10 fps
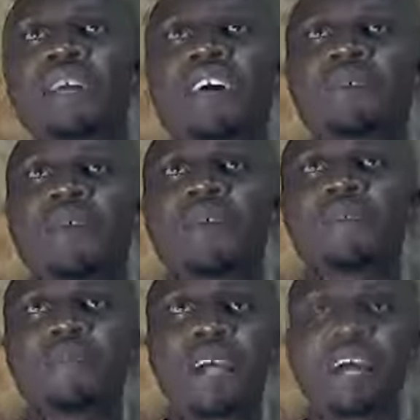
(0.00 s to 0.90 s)
probably
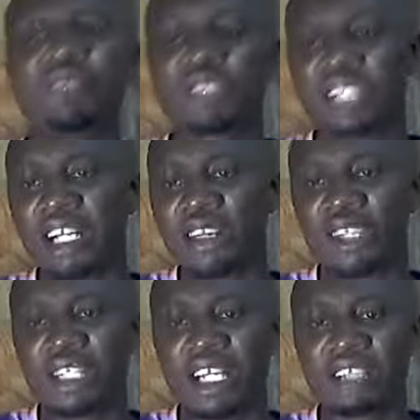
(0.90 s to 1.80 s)
may have to start
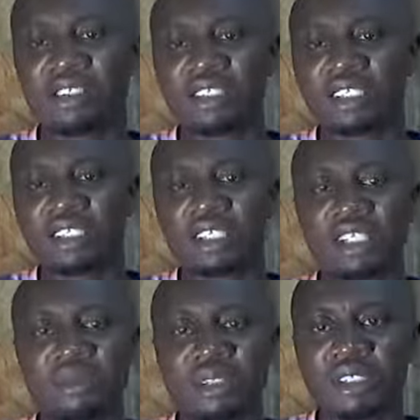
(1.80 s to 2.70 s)
calling out the
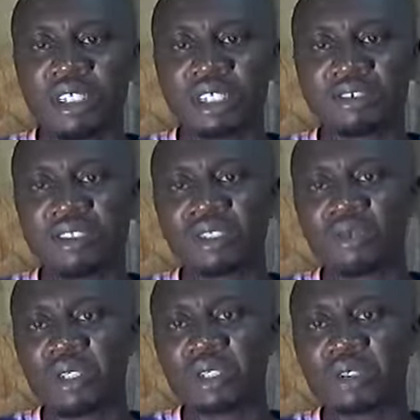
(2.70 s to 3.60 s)
names, at least
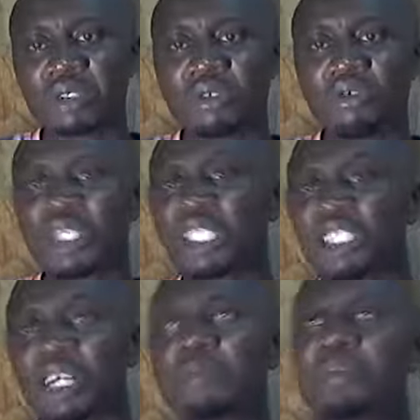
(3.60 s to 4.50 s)
one or two. For
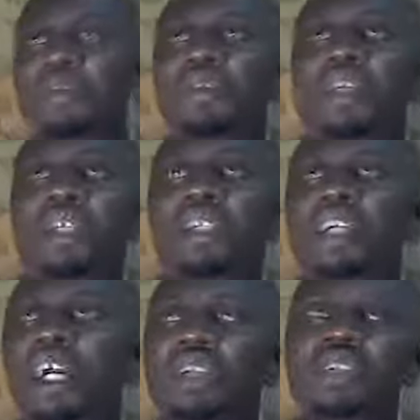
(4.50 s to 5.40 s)
example,
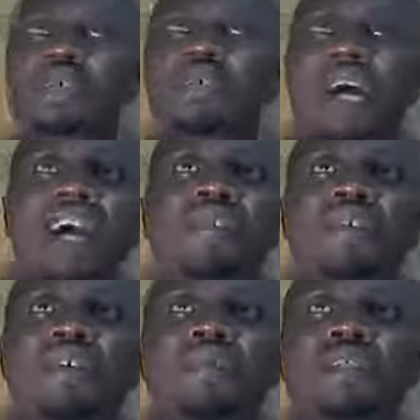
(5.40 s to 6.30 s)
I used to buy
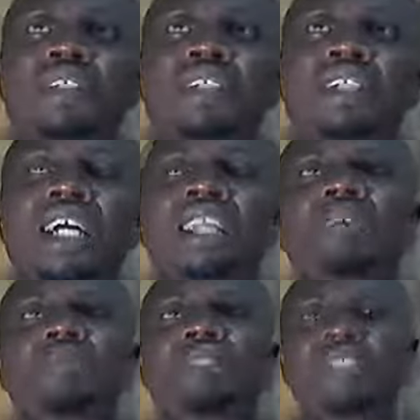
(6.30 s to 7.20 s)
from the
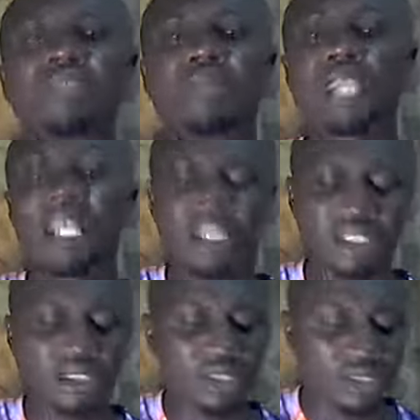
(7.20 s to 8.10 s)
NNPC mega
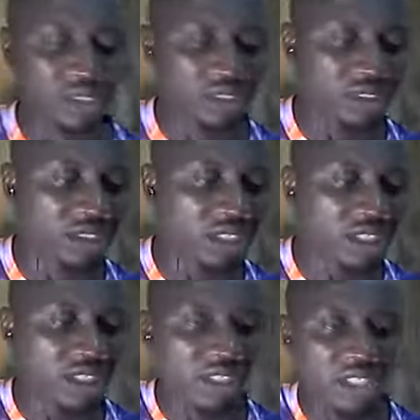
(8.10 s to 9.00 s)
stations,
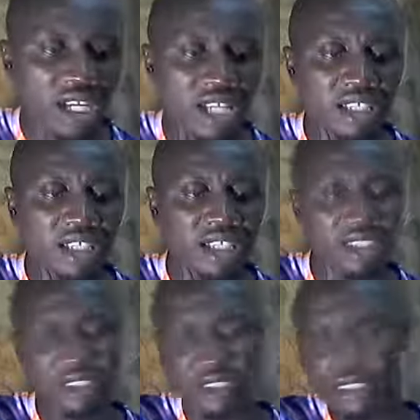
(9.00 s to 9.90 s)
and
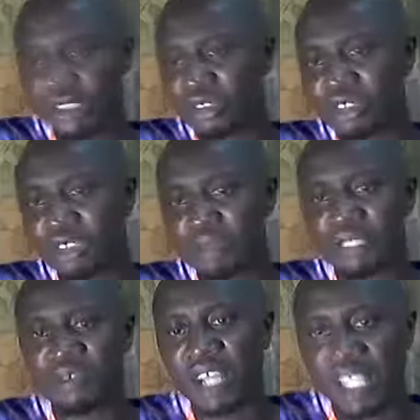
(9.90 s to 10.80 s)
the
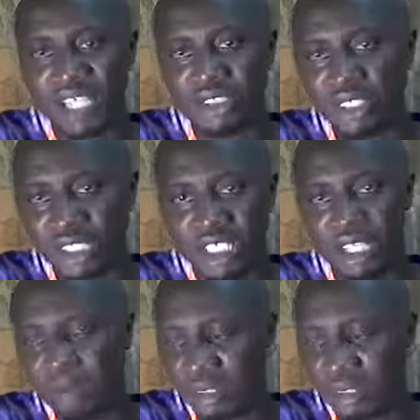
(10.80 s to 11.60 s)
misfire just kept